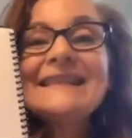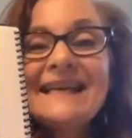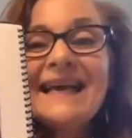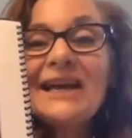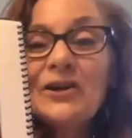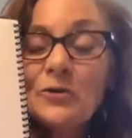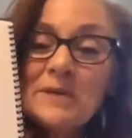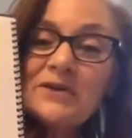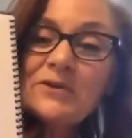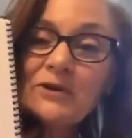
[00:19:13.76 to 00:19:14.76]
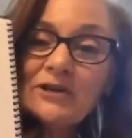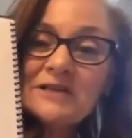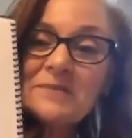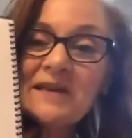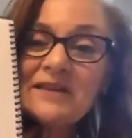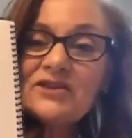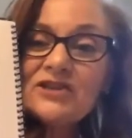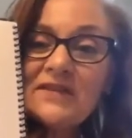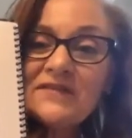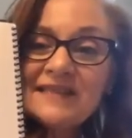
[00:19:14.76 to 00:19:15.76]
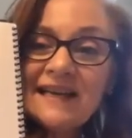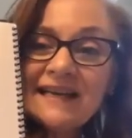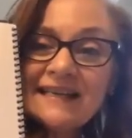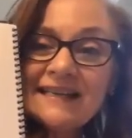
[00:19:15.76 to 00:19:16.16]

and are being cooked by the chef's son.